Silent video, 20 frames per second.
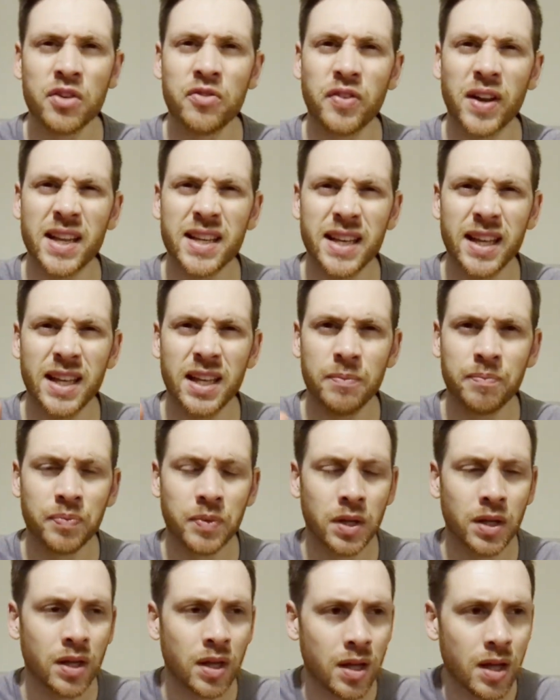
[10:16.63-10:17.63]
flaky.
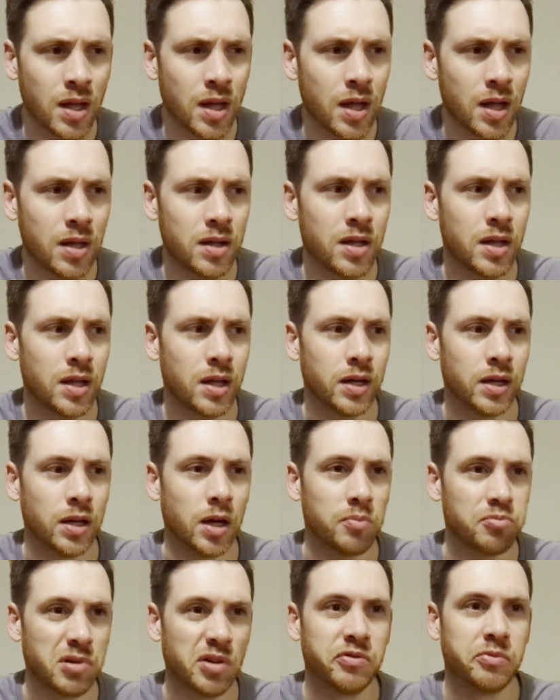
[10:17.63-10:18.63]
And
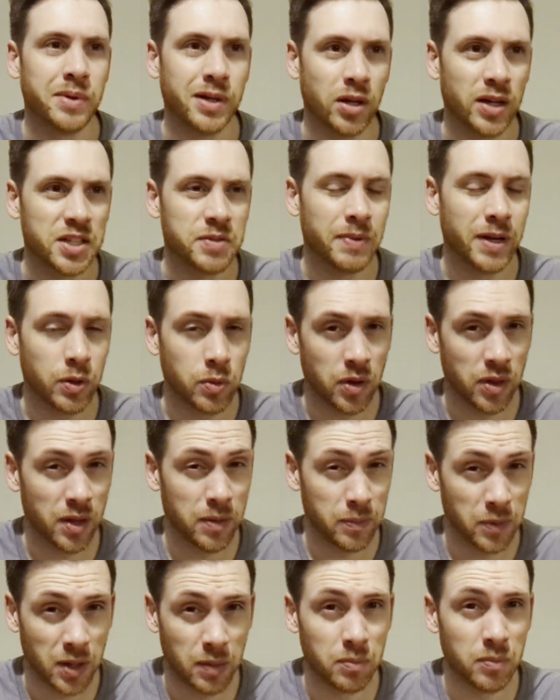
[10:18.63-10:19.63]
I'd preferably like to pick
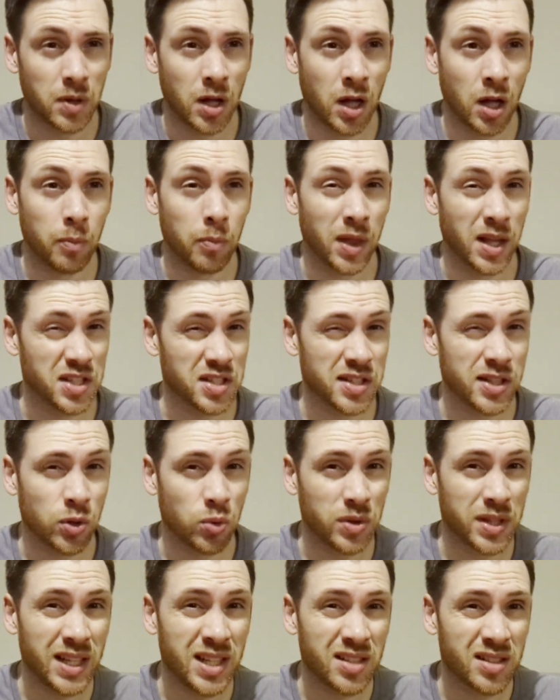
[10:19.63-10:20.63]
one up that's
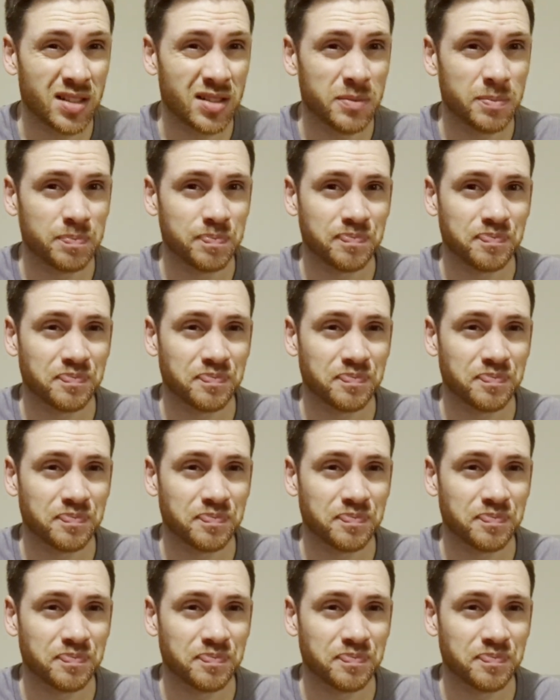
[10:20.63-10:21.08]
still decent,